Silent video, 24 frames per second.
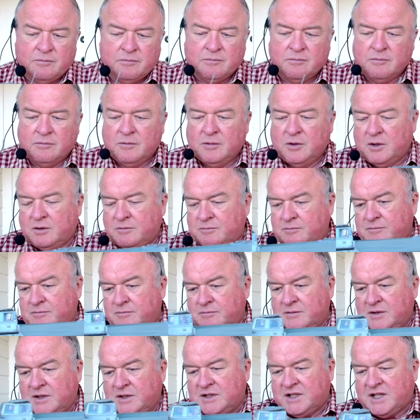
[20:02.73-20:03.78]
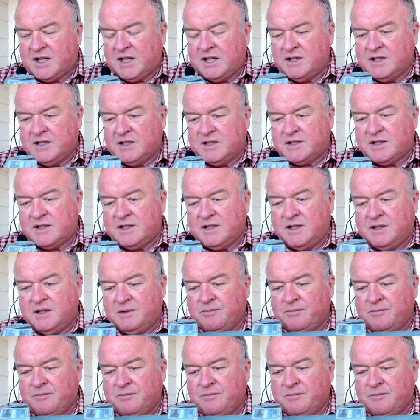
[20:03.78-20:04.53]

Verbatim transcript: Well, let's get this here.